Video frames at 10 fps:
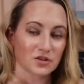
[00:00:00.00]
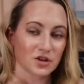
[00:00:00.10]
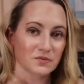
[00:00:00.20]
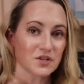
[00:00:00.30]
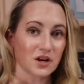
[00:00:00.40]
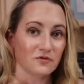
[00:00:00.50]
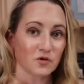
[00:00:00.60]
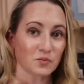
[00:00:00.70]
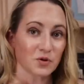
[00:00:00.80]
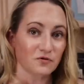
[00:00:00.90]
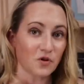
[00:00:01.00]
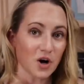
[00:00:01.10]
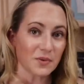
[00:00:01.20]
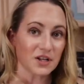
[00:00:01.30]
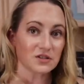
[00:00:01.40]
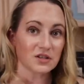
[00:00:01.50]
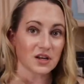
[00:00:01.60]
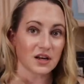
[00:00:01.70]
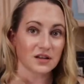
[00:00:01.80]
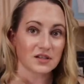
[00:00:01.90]
in terms of performance
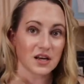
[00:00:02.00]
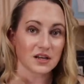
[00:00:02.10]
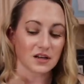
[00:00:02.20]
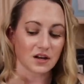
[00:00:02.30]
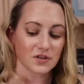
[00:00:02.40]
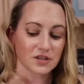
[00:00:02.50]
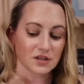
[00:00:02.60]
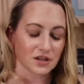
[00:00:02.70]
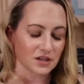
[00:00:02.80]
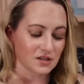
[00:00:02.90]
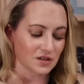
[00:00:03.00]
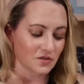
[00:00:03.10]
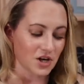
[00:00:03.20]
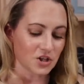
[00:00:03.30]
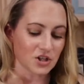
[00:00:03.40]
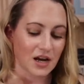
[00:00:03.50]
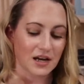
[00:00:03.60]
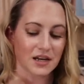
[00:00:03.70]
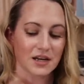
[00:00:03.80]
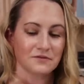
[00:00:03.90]
and taking all these into consideration,
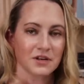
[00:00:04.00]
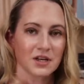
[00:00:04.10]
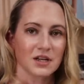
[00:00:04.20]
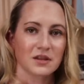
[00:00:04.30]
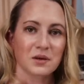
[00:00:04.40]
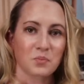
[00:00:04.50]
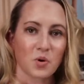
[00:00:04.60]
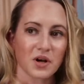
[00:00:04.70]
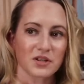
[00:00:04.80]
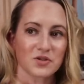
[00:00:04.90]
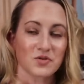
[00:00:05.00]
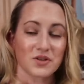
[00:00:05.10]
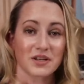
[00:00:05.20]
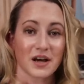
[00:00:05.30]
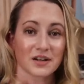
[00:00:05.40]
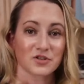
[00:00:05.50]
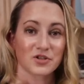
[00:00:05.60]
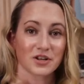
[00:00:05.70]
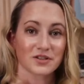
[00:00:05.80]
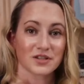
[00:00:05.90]
I gave the point to the Dr.
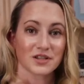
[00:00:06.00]
Jart